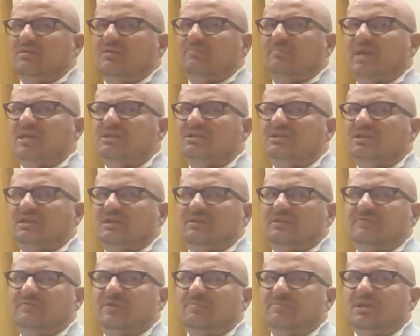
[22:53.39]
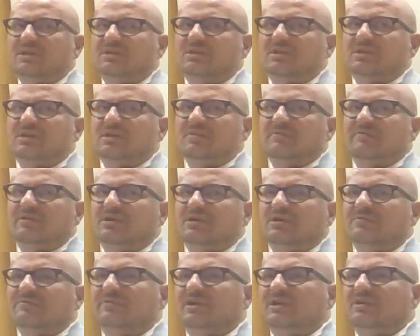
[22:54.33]
basically the media
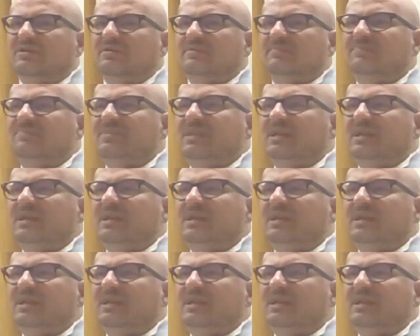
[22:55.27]
where they